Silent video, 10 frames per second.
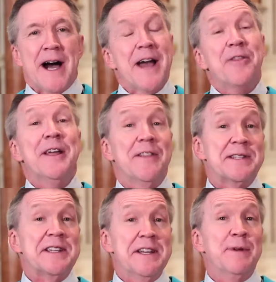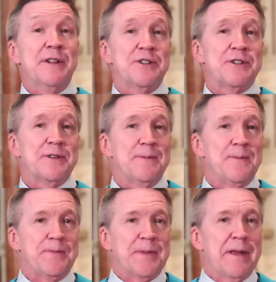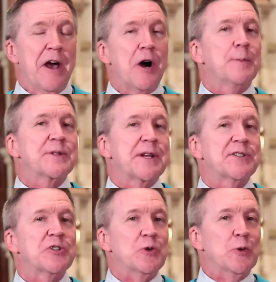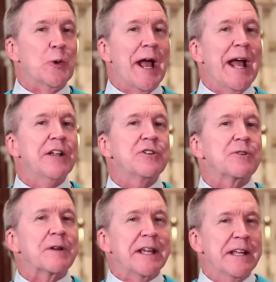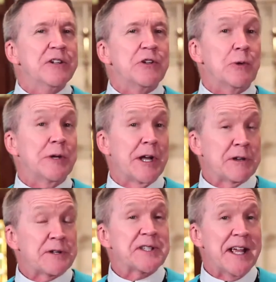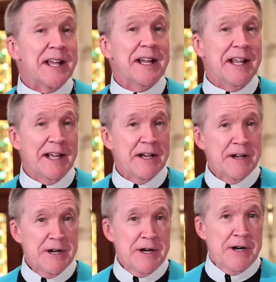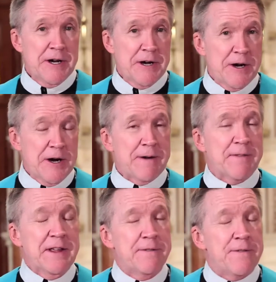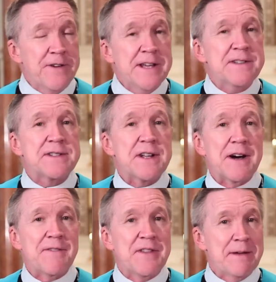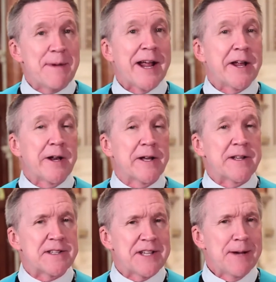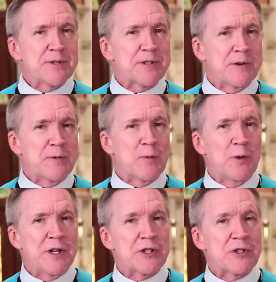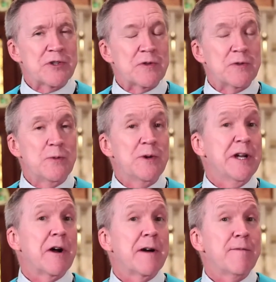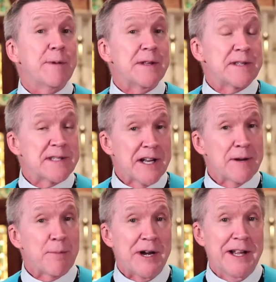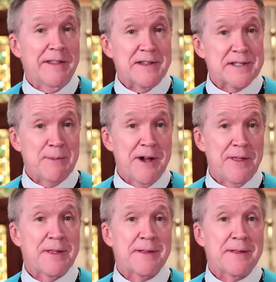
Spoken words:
I think this image helps us to enter into an understanding of the Feast of the Immaculate Conception, which we have been celebrating this month.